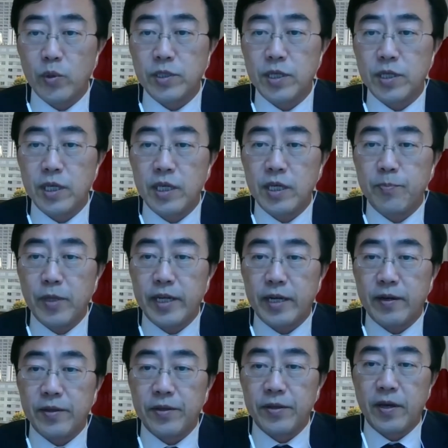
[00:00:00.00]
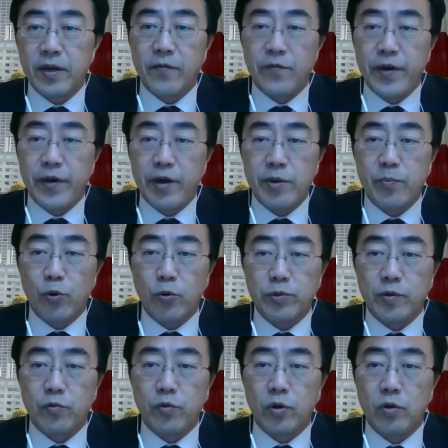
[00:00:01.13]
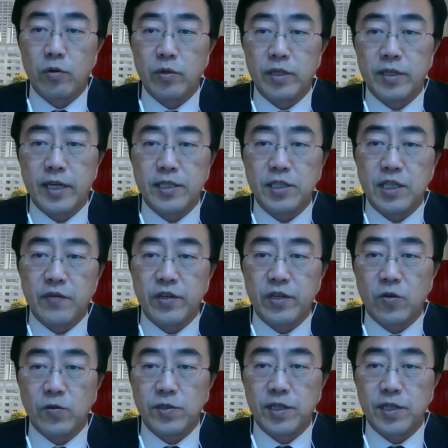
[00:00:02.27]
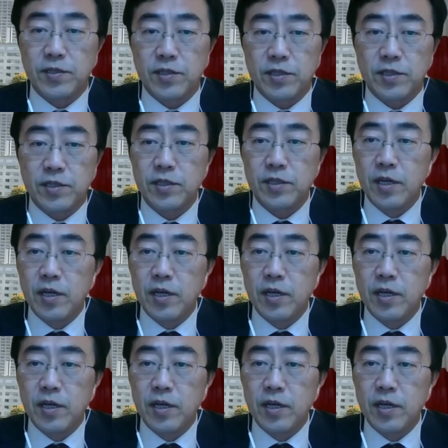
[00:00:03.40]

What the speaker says: he played a very important role in achieving consensus